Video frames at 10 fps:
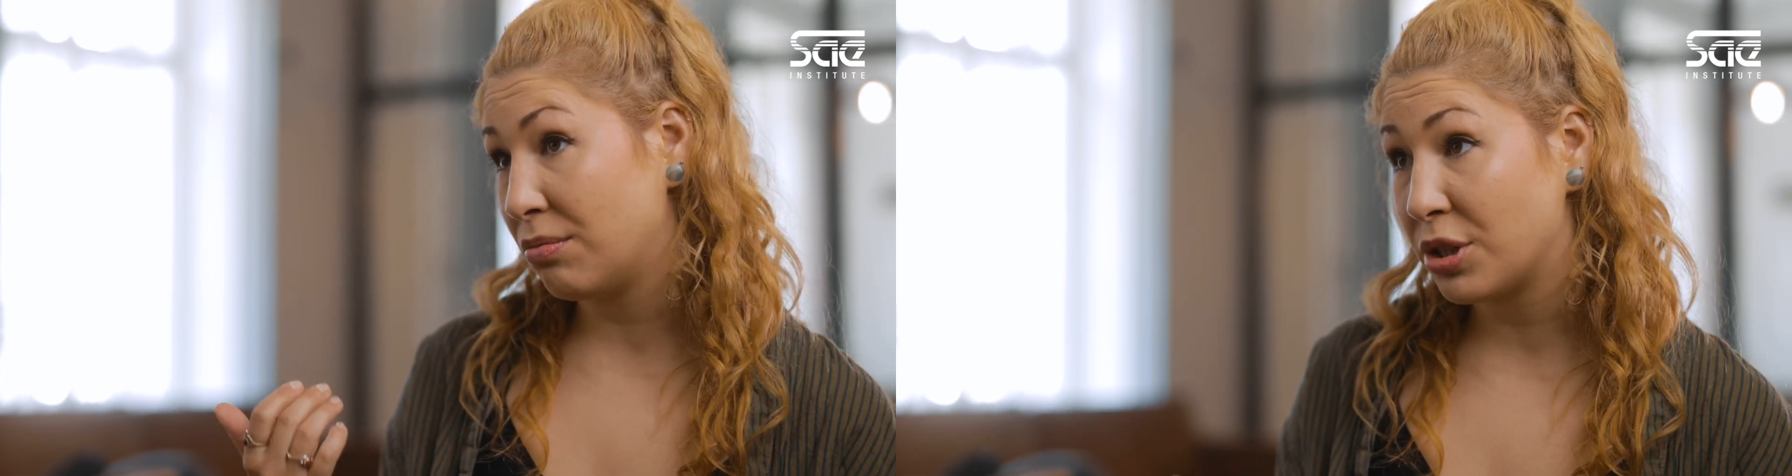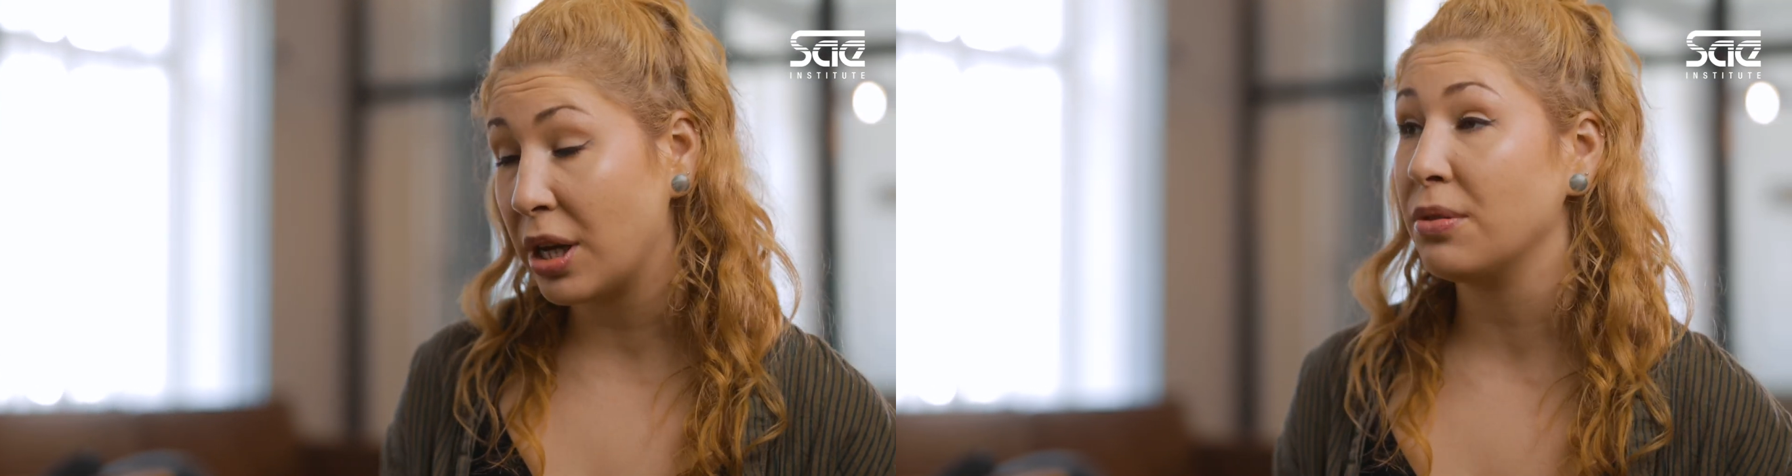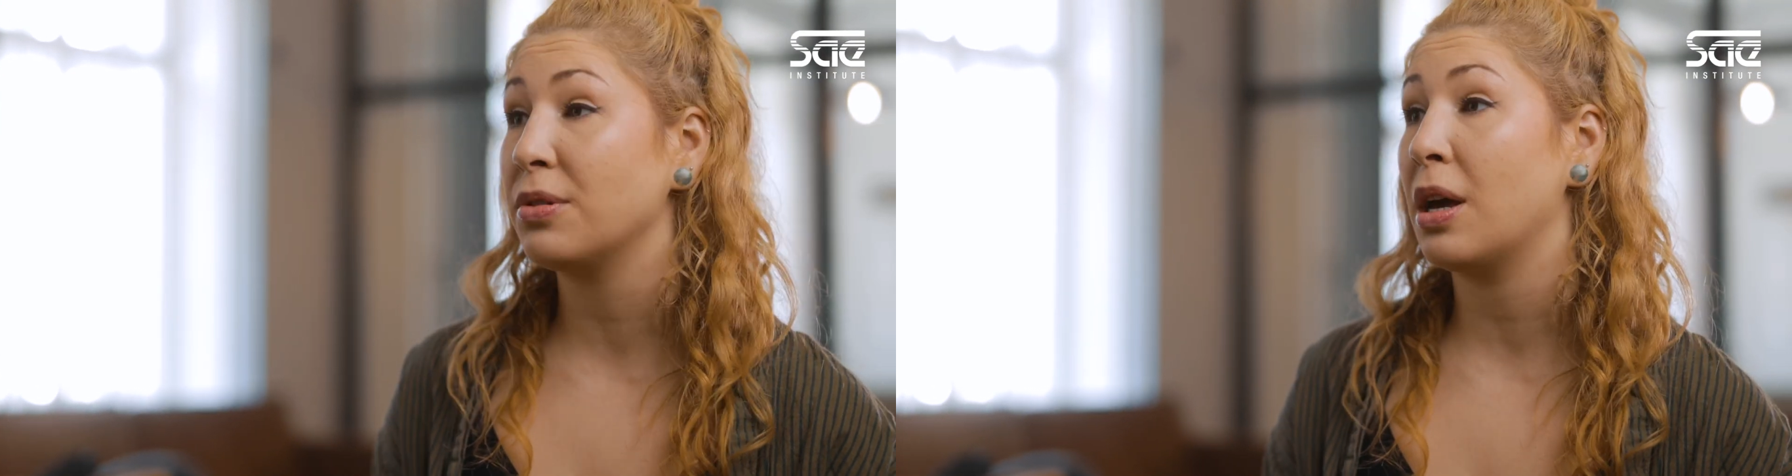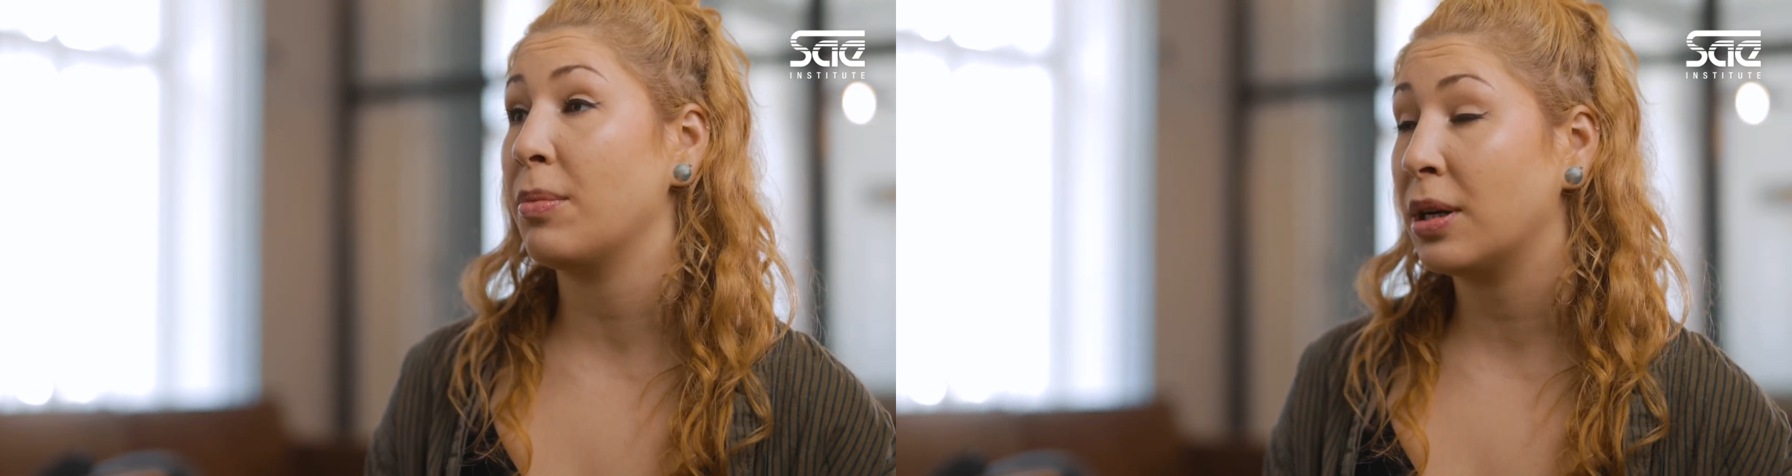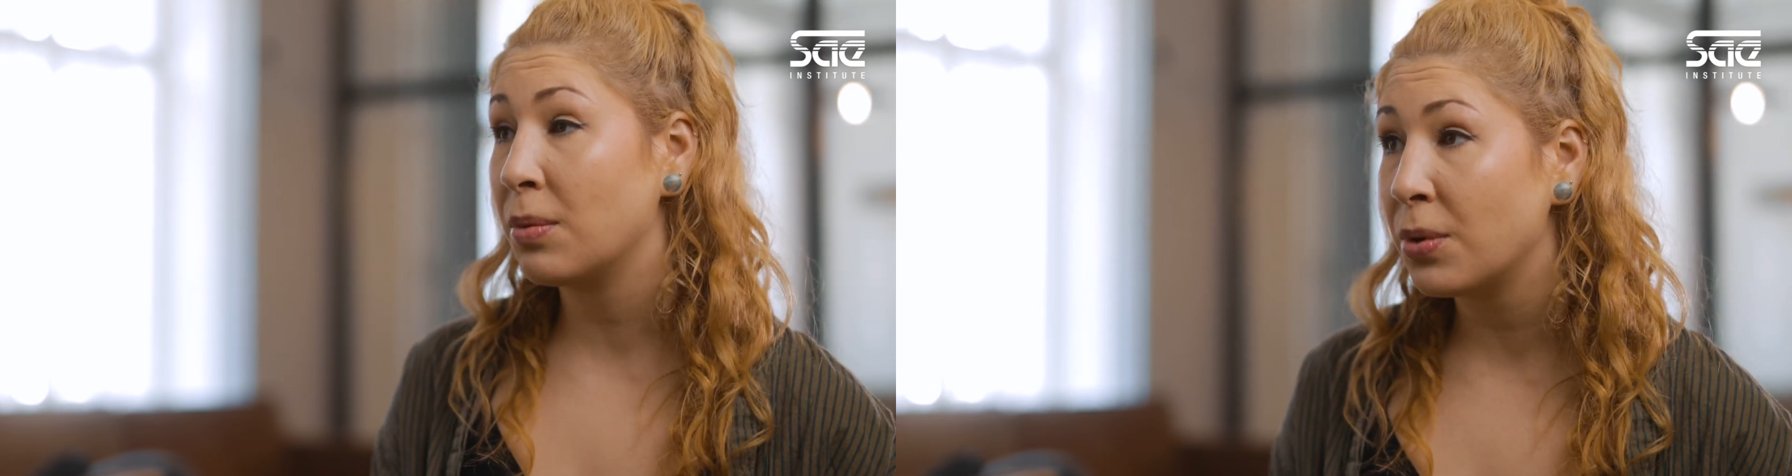shadow them
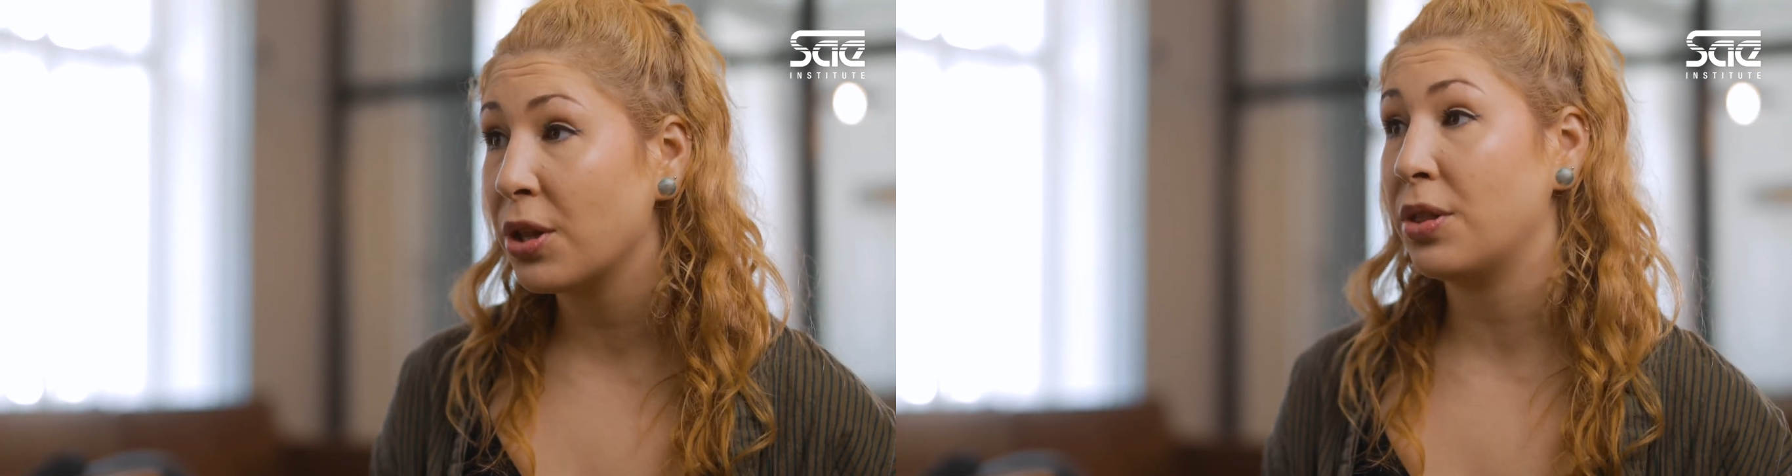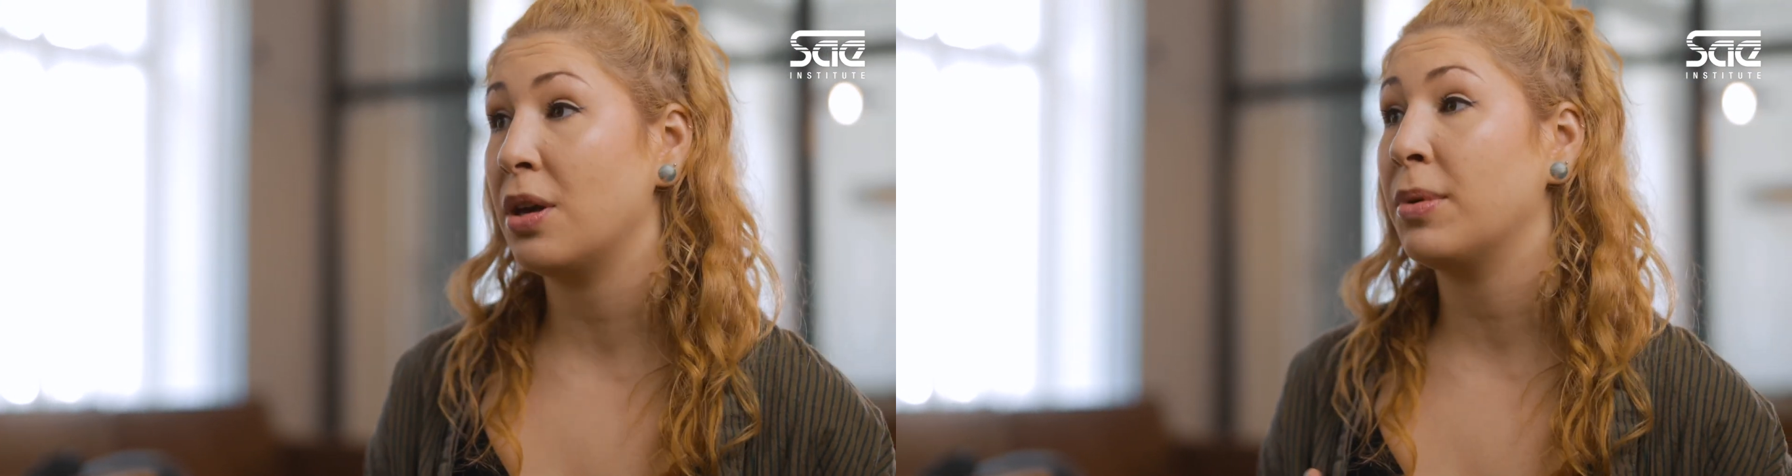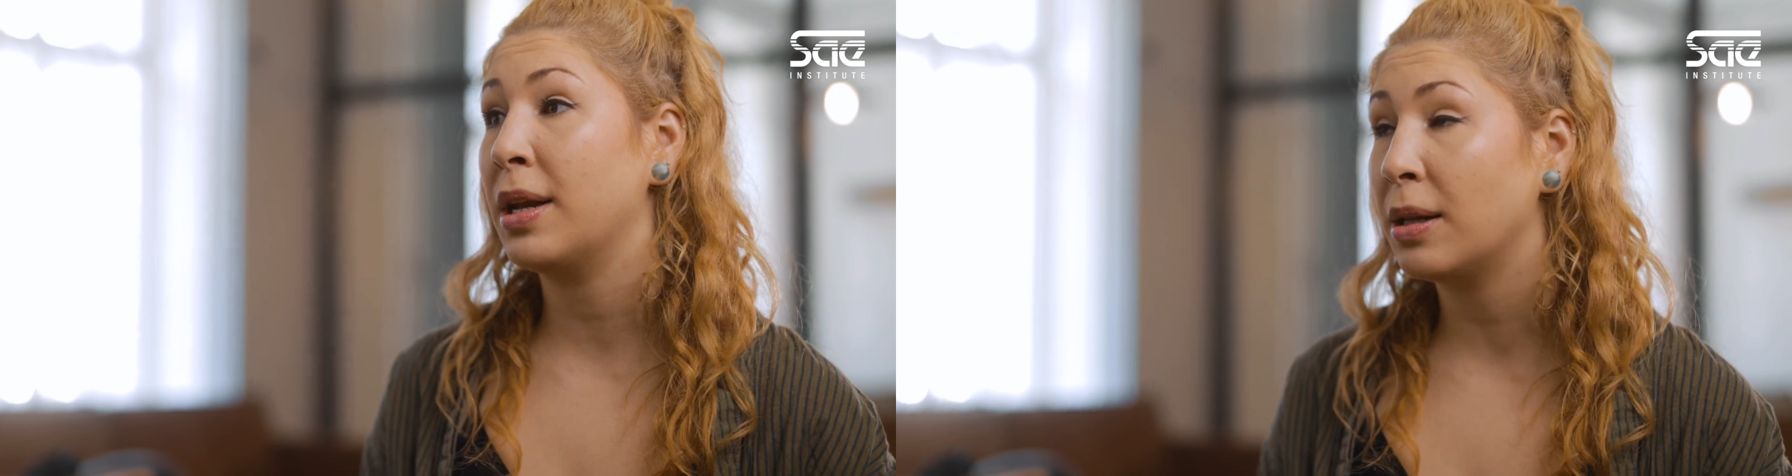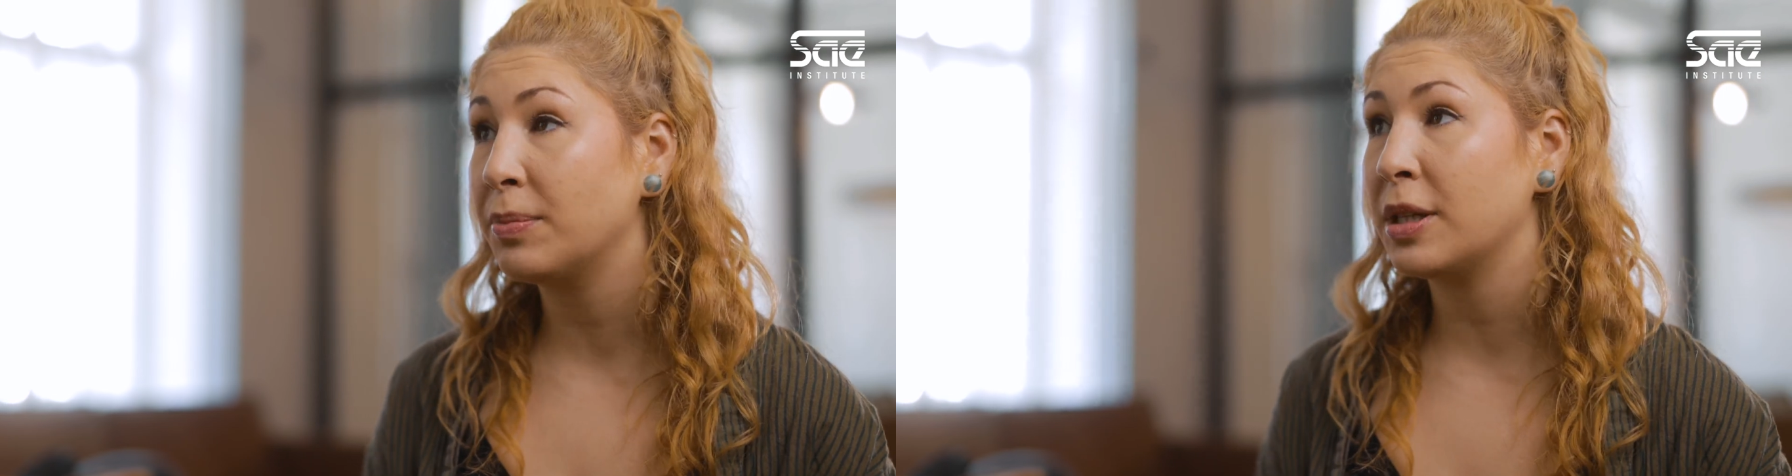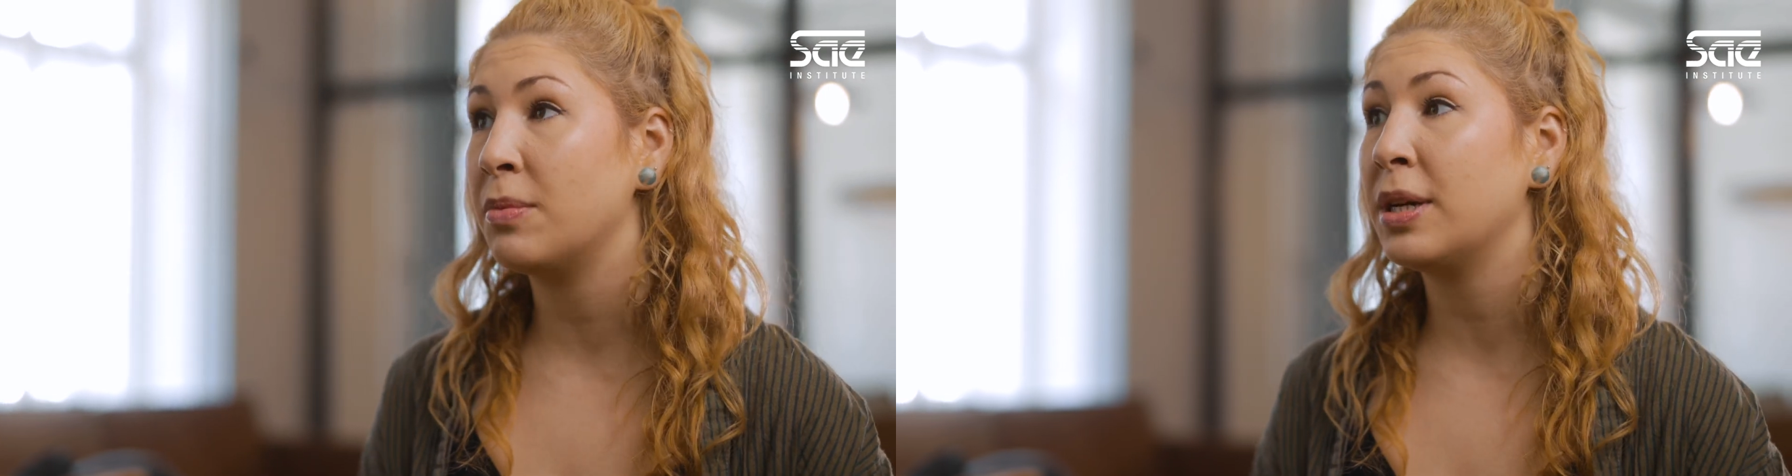and come with them and
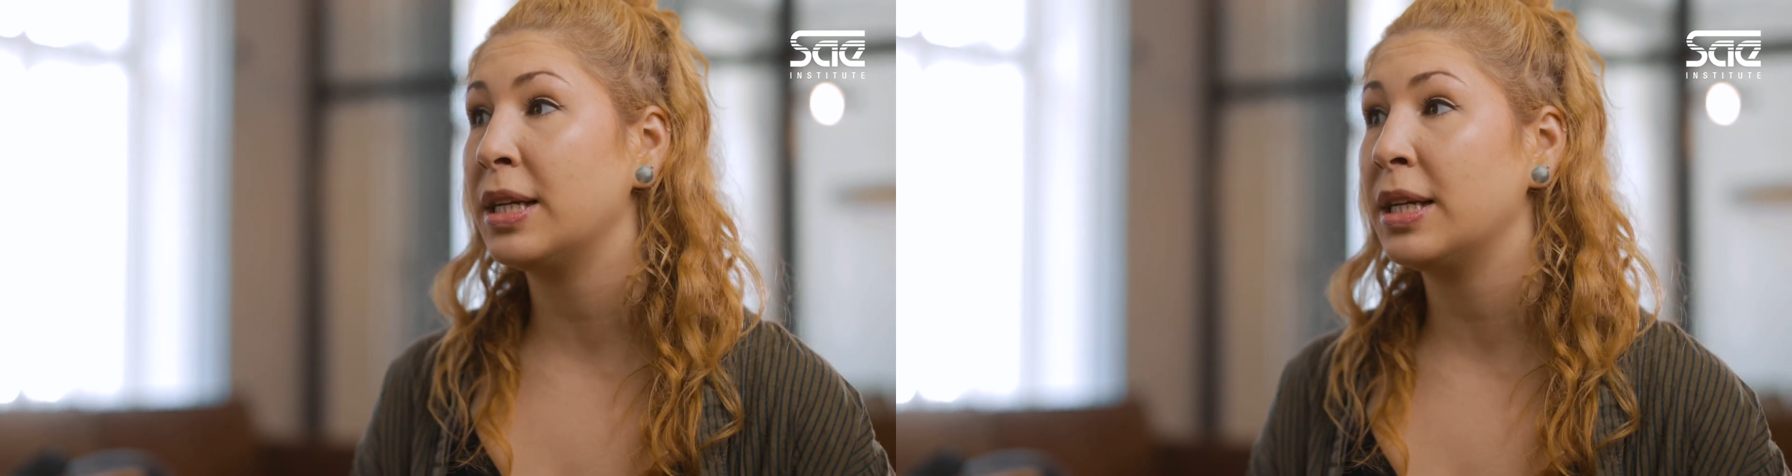help them